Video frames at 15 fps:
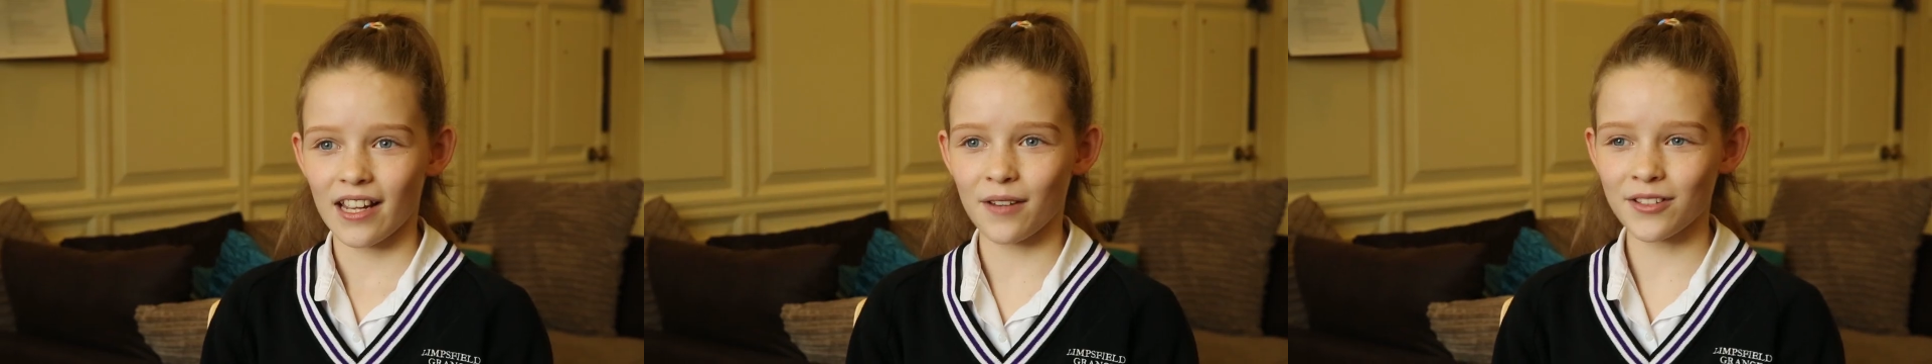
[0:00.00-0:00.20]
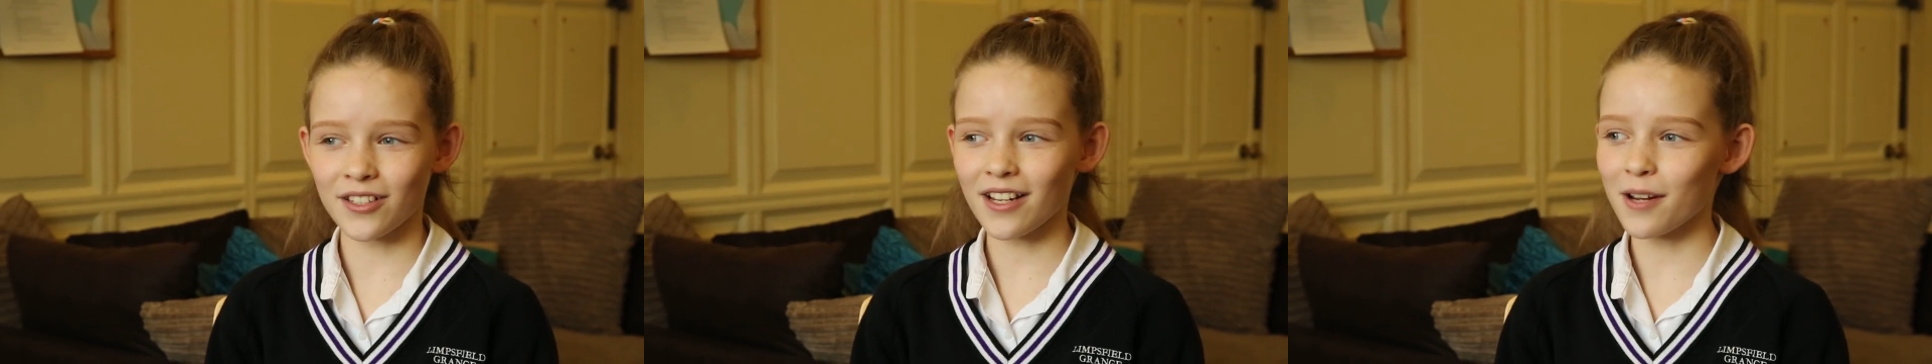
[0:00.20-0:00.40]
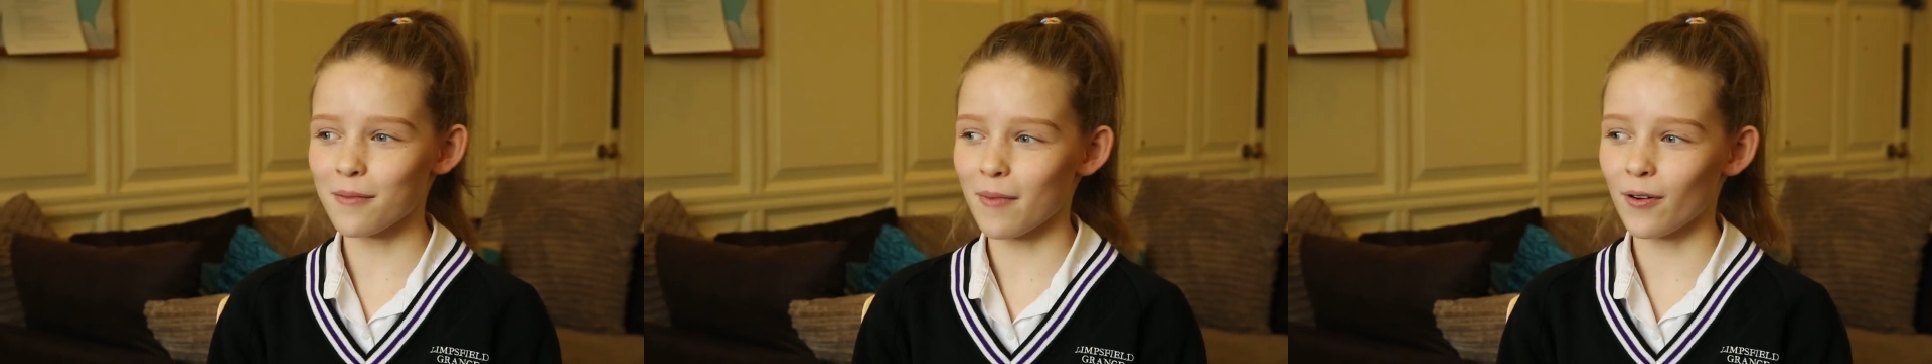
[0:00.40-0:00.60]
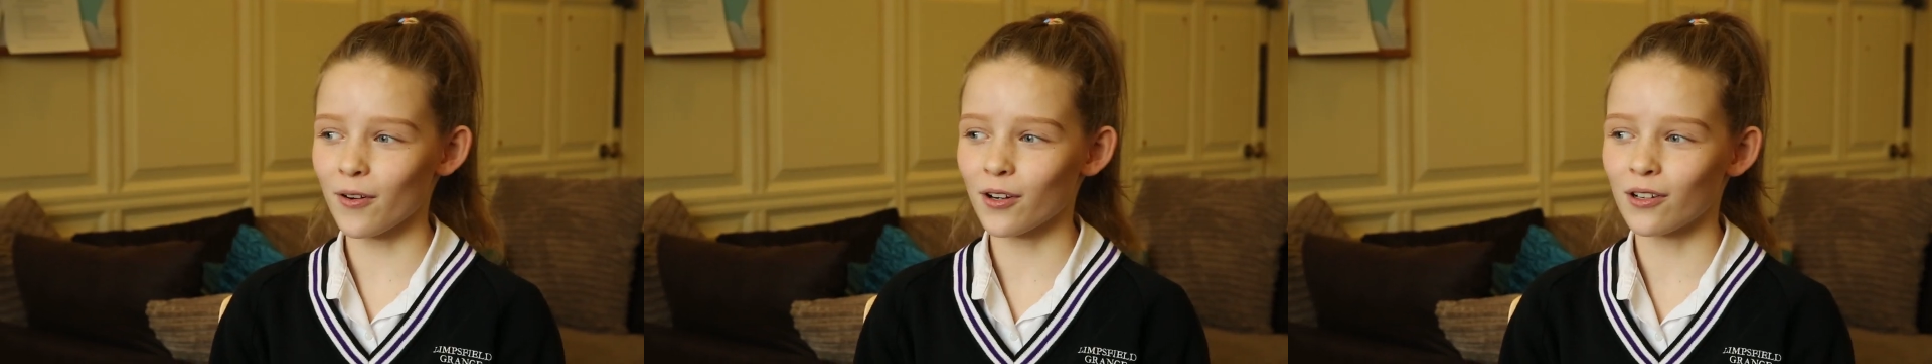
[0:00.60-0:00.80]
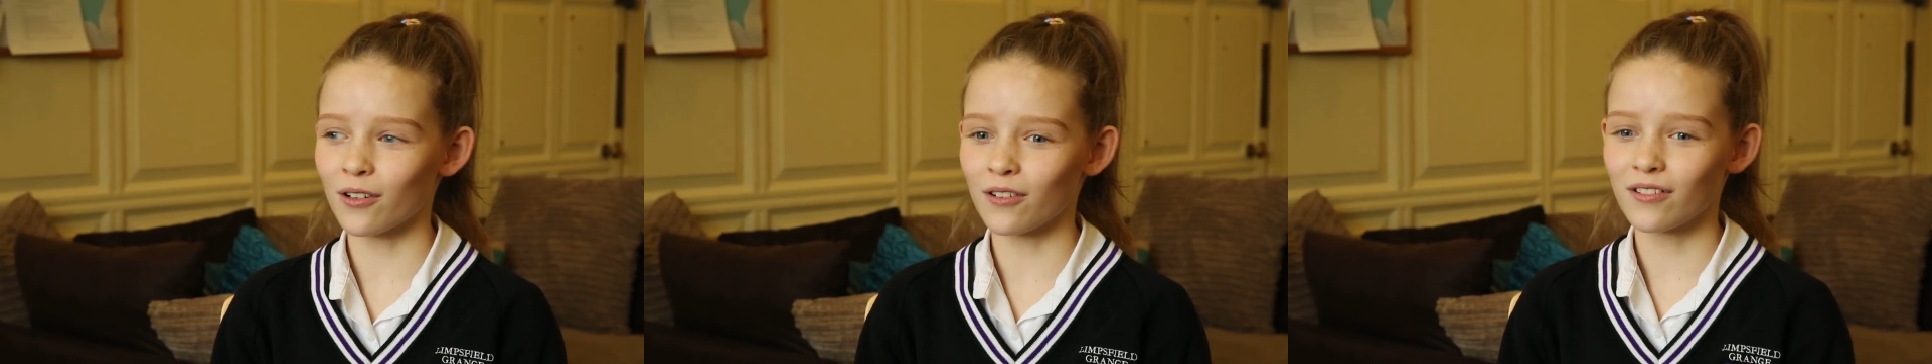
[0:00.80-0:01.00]
It was like a
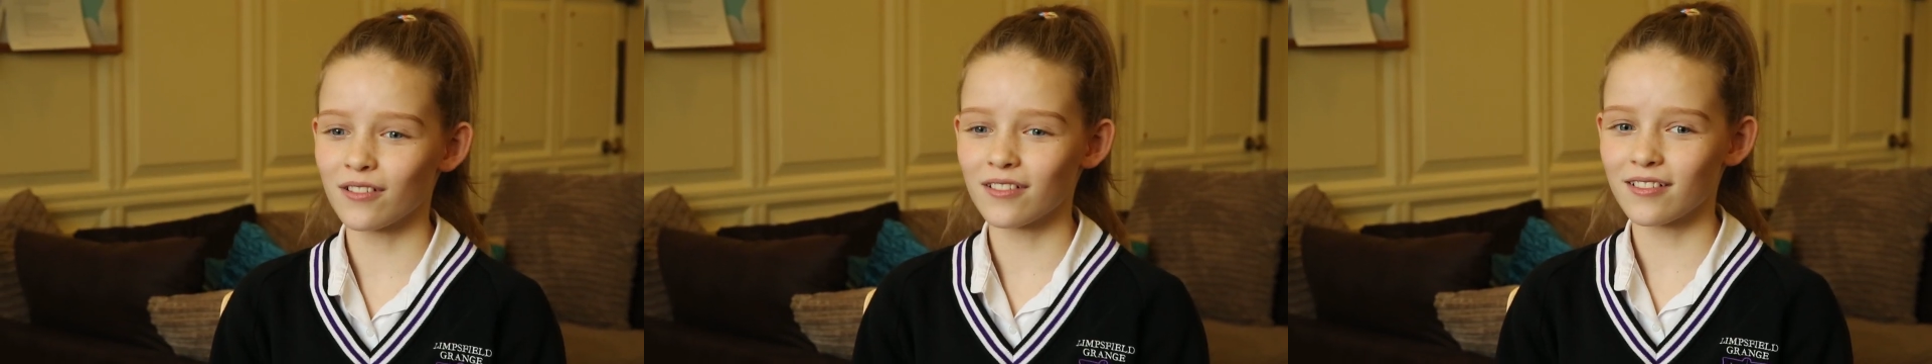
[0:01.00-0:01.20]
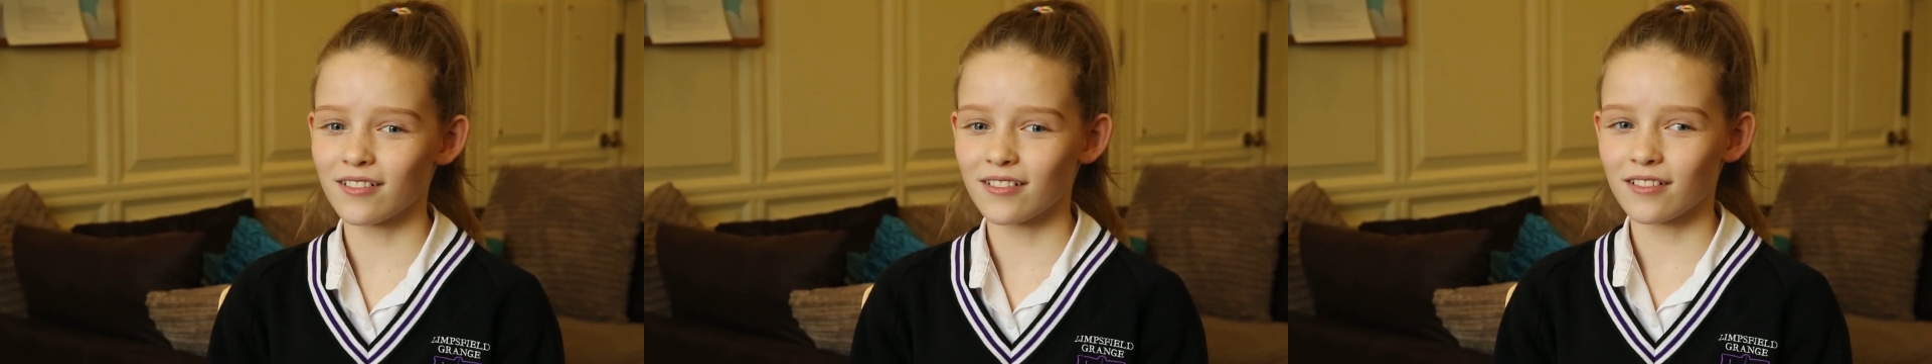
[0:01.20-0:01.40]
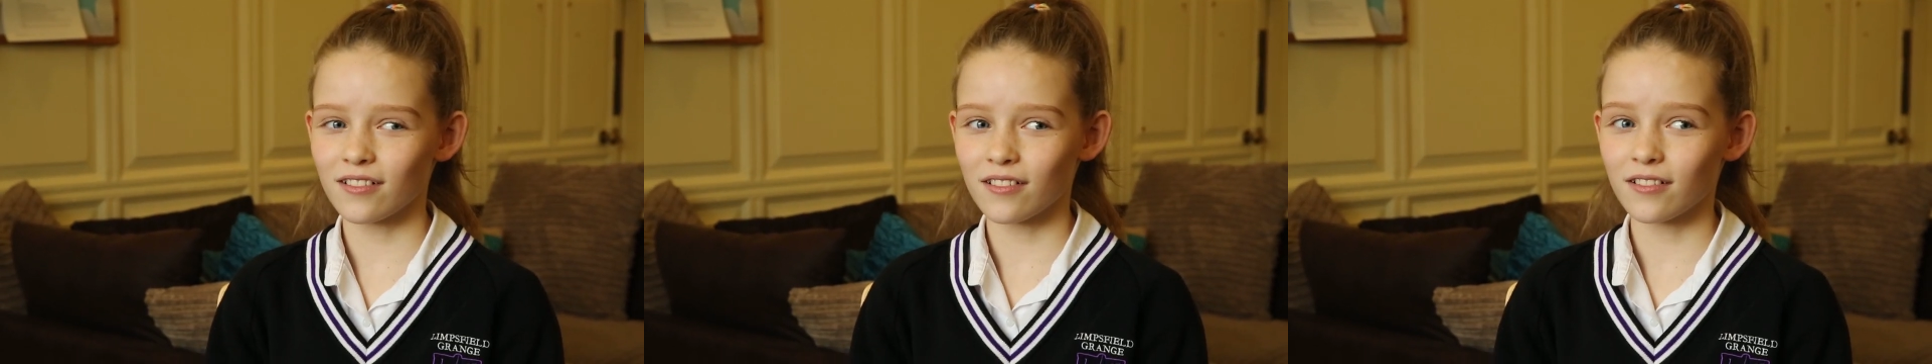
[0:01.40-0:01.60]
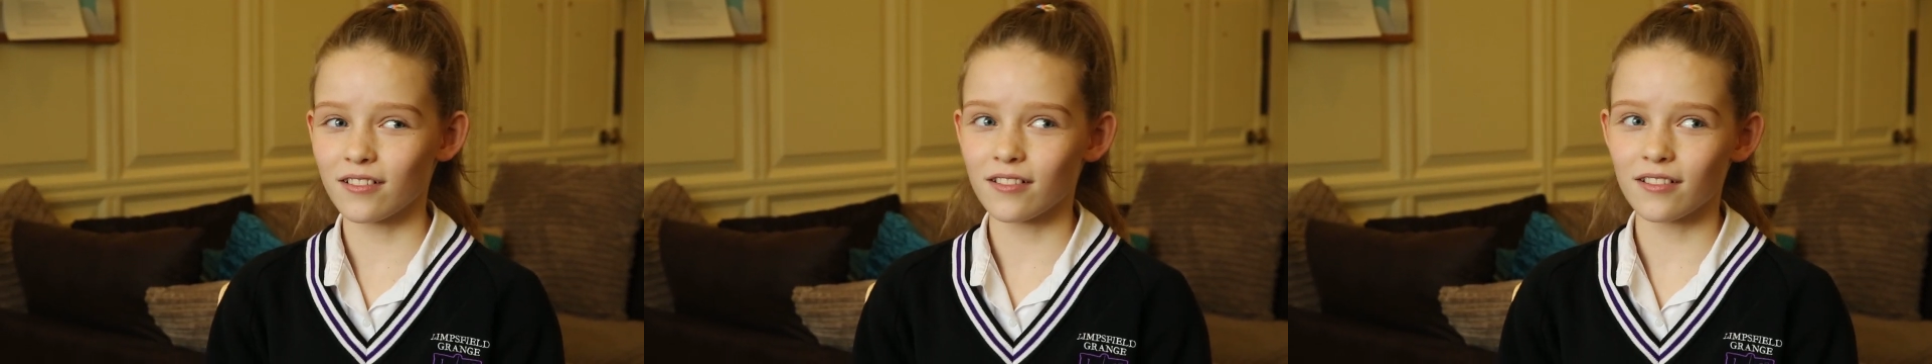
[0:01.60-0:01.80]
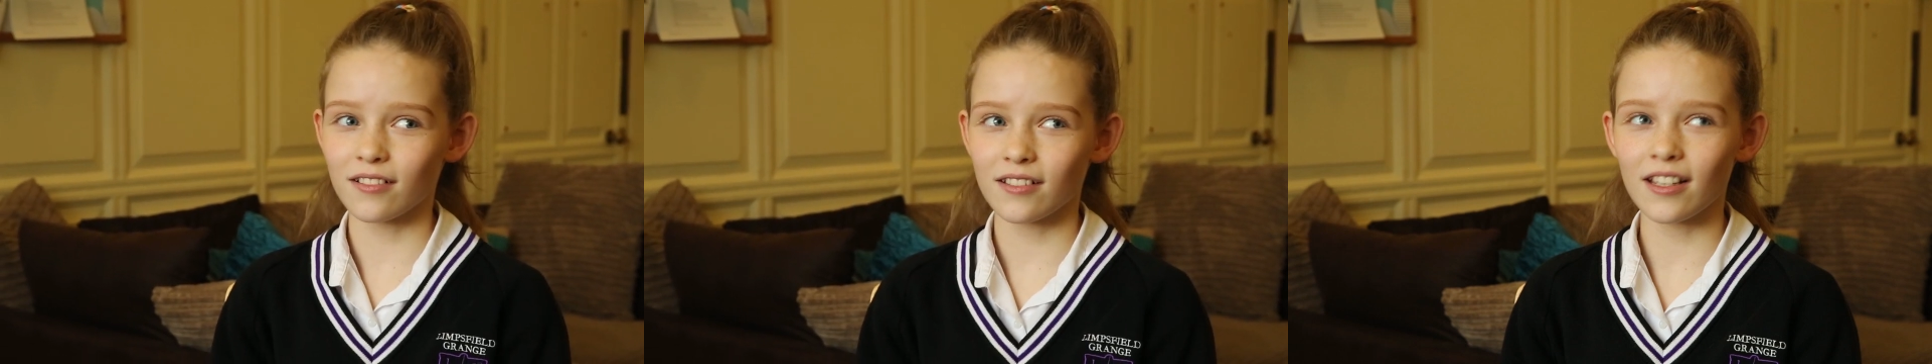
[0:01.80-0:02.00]
miracle.
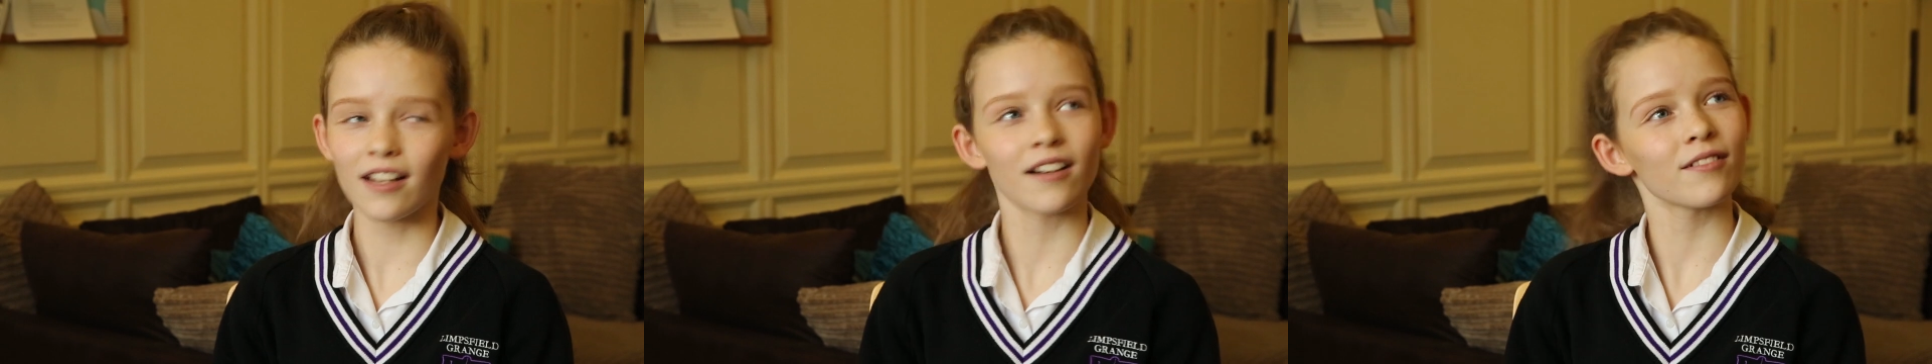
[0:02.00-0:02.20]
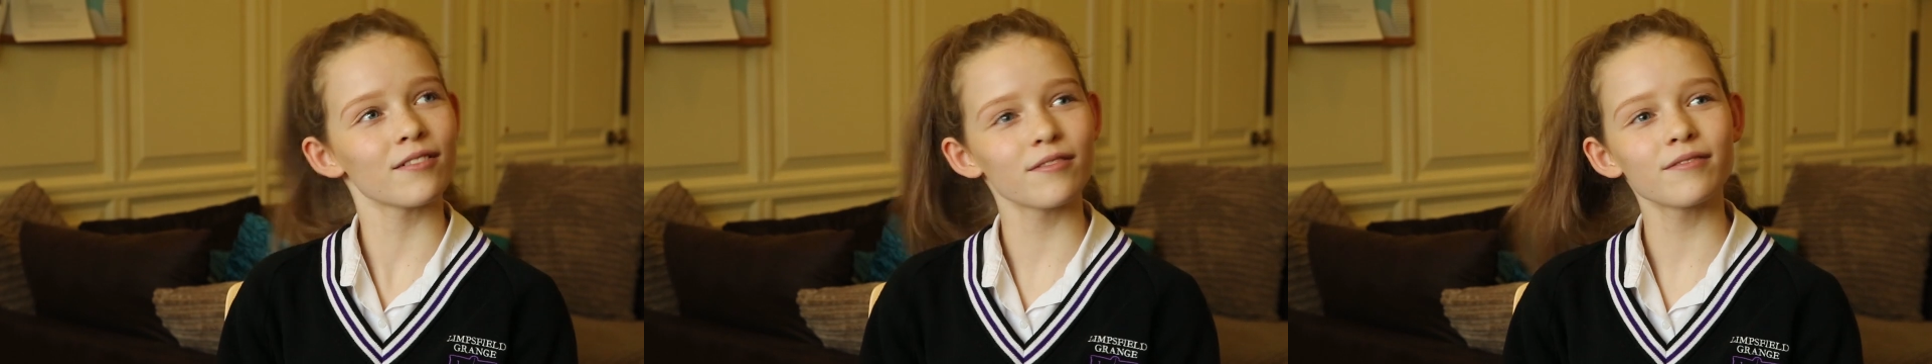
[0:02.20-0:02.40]
Yeah.